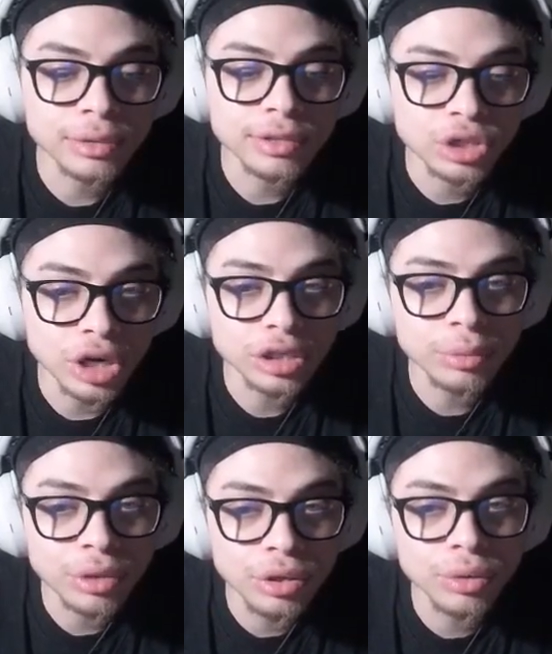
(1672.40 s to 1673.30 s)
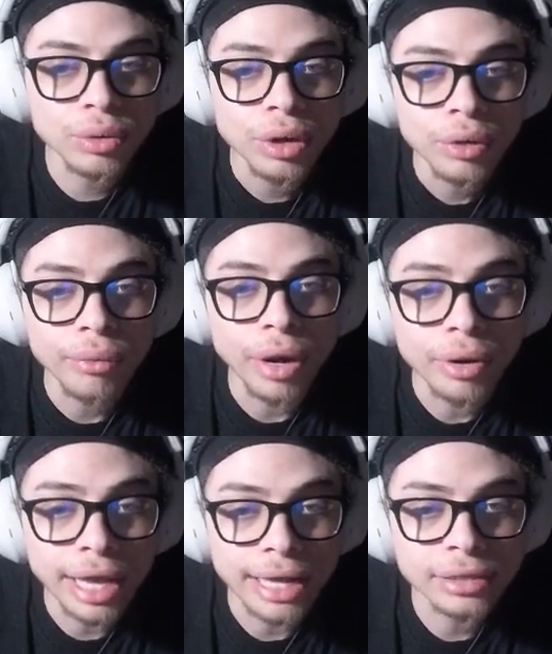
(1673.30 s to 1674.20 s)
charge up Q, Rel
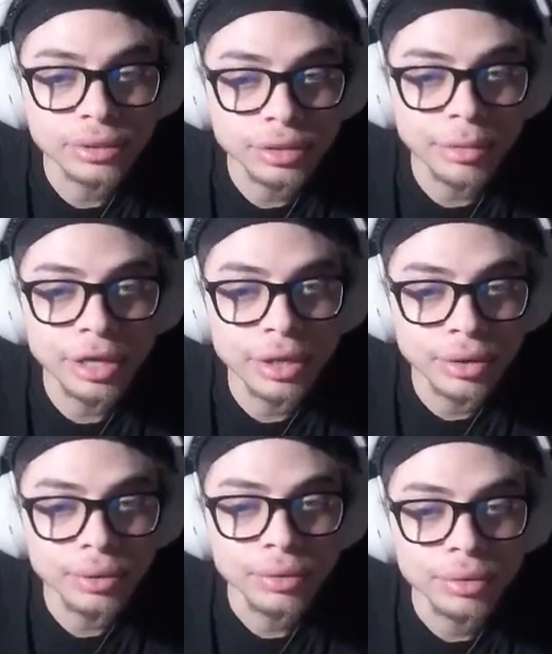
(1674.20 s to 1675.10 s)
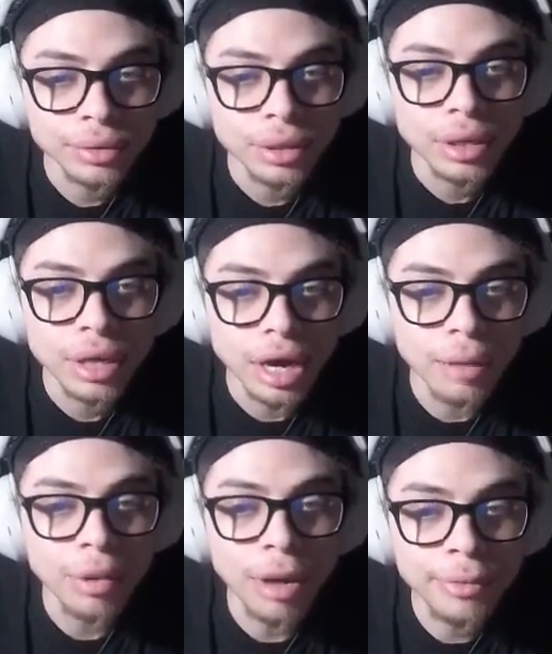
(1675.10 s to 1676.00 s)
cancels my Q.
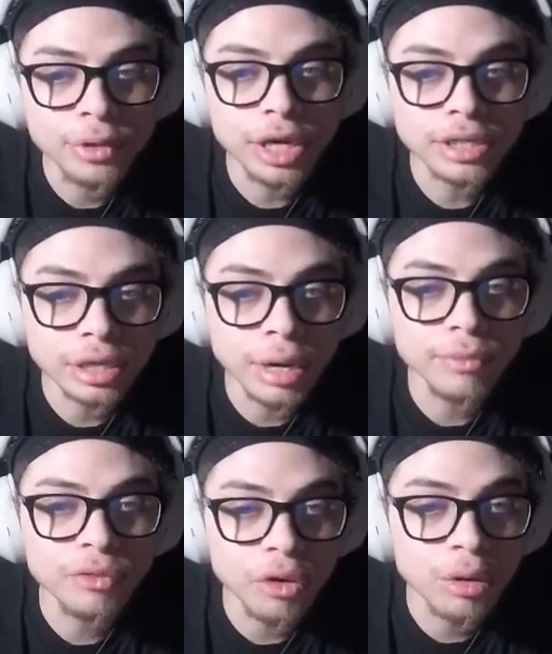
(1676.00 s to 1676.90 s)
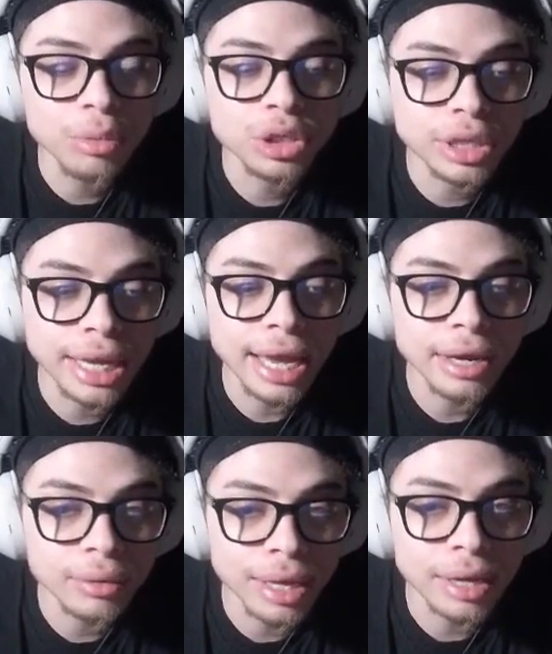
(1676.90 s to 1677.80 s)
Poppy tries to come forward, but she can't
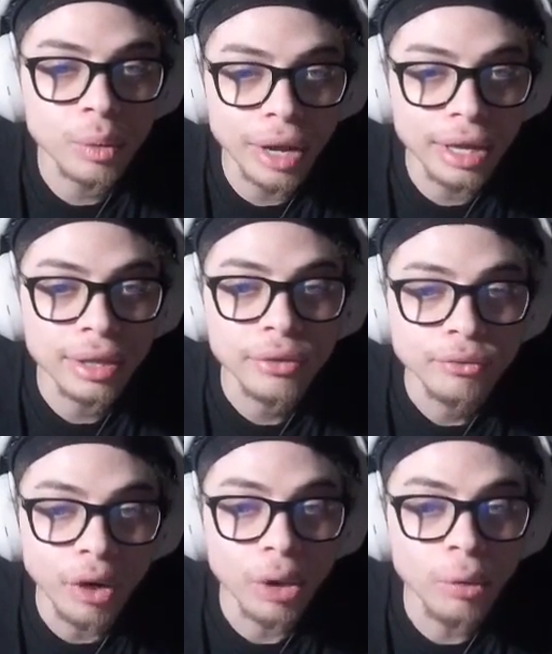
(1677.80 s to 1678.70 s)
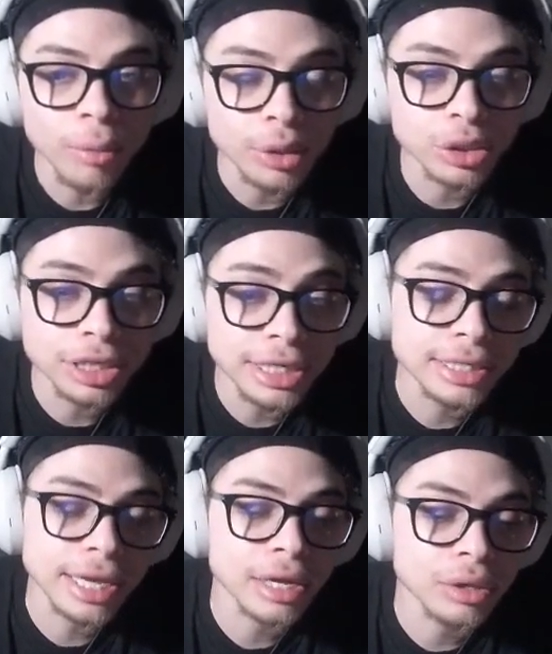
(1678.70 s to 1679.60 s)
like quite follow up because she needs to
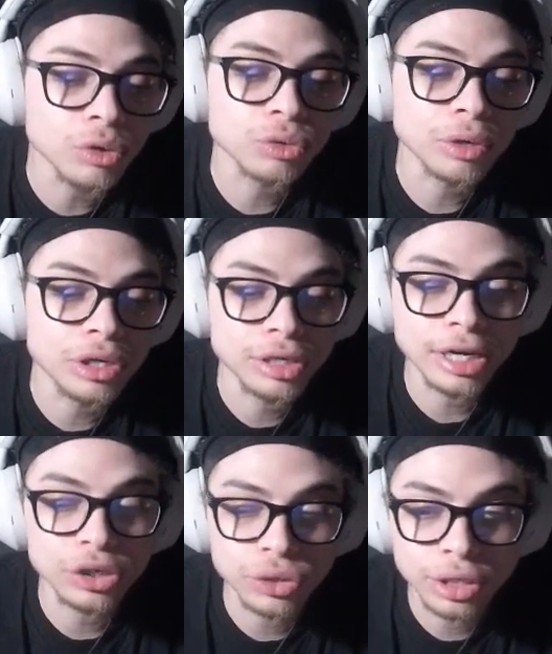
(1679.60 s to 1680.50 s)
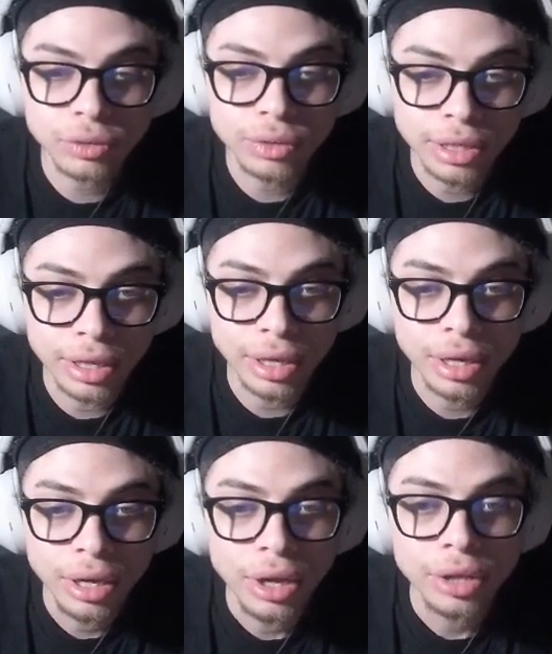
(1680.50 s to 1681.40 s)
get close range to actually do anything.
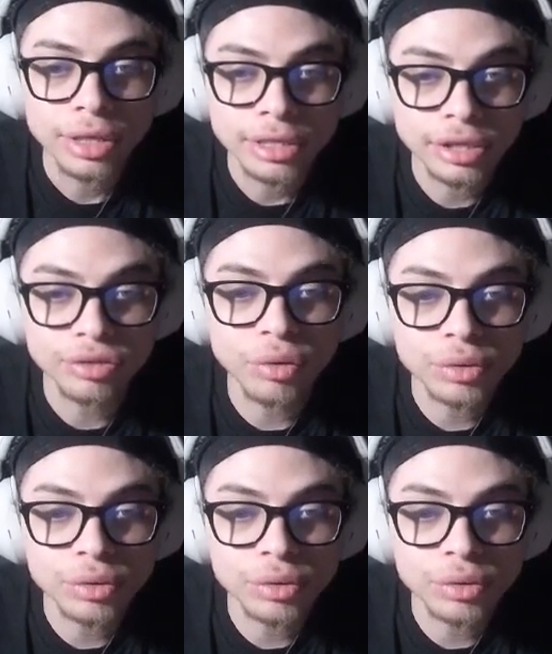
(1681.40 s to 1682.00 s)
Lee Sin throws